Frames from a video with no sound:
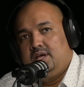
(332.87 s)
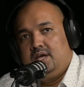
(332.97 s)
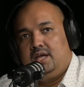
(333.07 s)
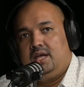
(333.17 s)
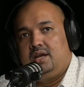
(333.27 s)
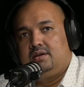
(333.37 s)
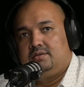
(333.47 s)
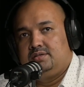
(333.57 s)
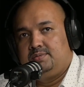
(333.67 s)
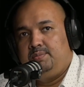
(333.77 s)
Again,
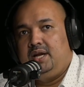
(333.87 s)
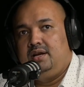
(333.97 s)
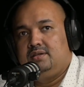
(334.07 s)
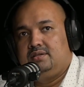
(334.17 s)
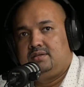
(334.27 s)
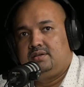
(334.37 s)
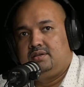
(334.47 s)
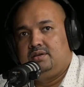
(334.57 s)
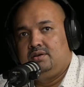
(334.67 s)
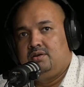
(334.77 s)
speed is
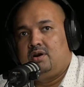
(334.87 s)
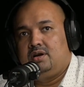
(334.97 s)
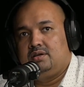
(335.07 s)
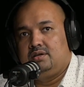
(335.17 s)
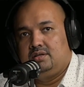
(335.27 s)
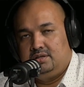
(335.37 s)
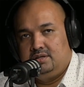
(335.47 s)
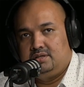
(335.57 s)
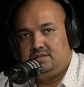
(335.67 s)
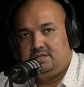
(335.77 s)
not
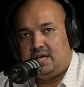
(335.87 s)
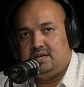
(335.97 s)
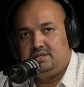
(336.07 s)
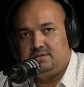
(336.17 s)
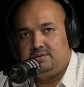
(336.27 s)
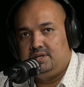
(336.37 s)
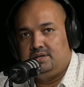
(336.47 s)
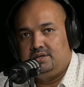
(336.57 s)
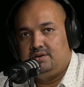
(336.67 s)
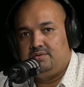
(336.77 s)
the challenge over here.
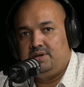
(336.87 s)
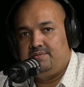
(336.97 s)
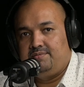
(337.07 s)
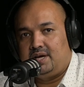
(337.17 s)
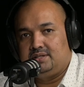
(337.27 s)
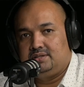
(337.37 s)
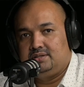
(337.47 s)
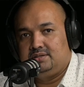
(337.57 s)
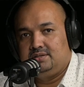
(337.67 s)
You're not going fast.